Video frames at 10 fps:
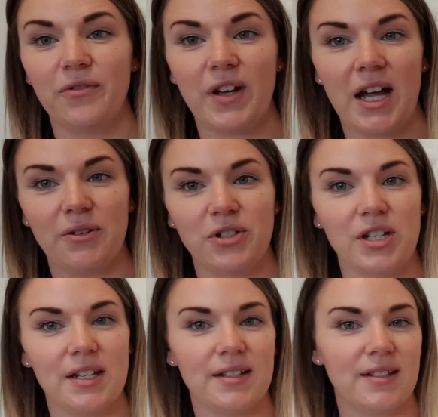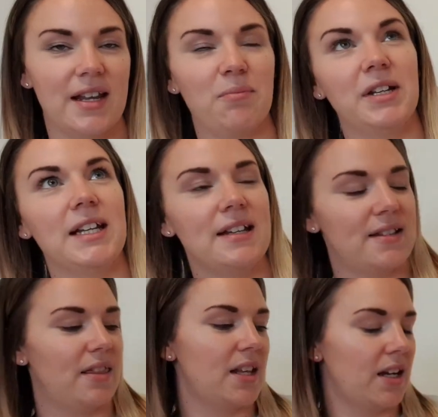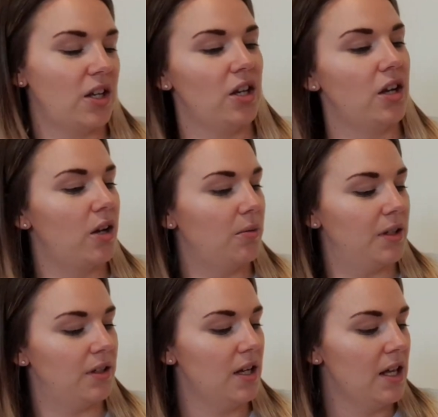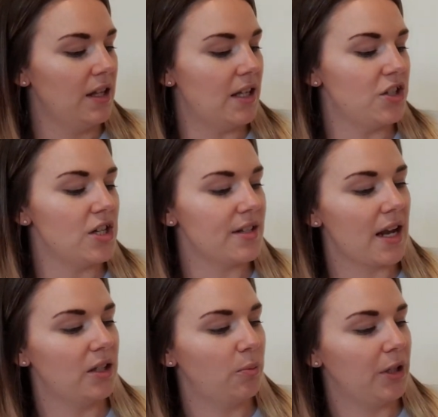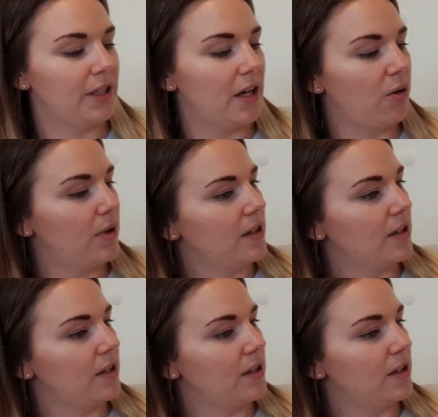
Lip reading: of how she's saying please and thank you, and then she's helping out.